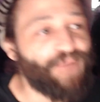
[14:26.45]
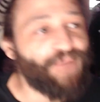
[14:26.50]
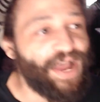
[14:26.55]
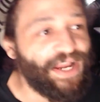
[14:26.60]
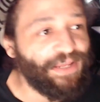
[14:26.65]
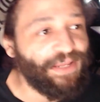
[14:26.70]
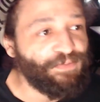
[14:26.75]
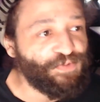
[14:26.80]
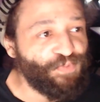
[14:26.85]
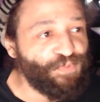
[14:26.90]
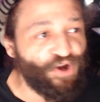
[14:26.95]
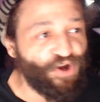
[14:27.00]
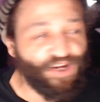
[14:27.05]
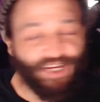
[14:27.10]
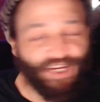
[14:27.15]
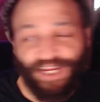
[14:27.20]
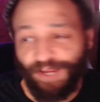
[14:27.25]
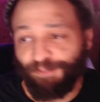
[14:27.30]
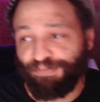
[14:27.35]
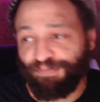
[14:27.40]
My name's
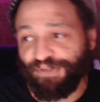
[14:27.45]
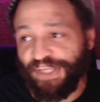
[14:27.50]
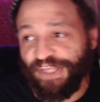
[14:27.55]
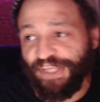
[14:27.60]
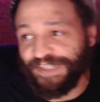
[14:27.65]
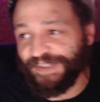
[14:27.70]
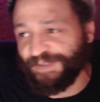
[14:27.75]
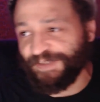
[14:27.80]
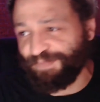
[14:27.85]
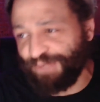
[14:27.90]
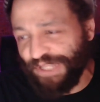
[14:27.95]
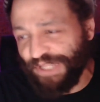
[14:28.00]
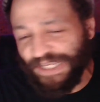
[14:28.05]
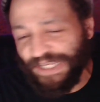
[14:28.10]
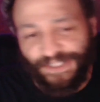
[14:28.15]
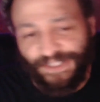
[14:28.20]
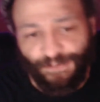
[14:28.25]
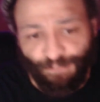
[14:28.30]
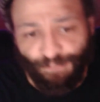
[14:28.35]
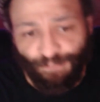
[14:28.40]
Mark, and please,
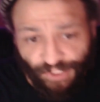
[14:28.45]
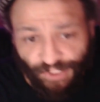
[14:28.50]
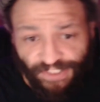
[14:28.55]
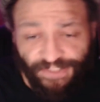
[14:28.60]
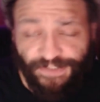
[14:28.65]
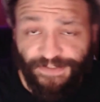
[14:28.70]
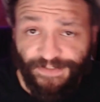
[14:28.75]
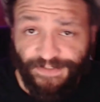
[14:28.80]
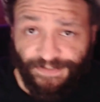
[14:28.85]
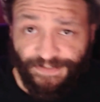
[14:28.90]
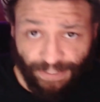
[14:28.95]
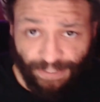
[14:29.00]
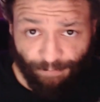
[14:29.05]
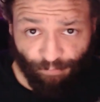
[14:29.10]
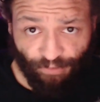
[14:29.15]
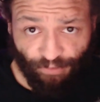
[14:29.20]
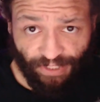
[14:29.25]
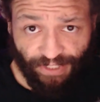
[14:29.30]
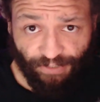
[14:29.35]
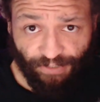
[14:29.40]
please, please
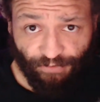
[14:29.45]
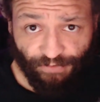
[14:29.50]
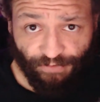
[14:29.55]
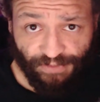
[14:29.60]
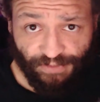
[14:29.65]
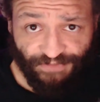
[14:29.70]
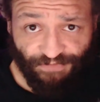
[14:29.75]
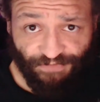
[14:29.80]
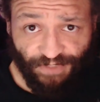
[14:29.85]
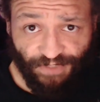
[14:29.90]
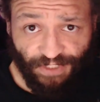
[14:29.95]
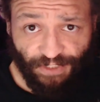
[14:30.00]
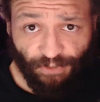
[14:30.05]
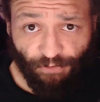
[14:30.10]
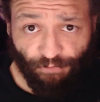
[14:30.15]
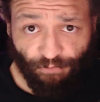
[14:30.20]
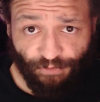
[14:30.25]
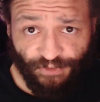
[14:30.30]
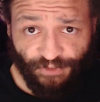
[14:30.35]
slap a like on this video.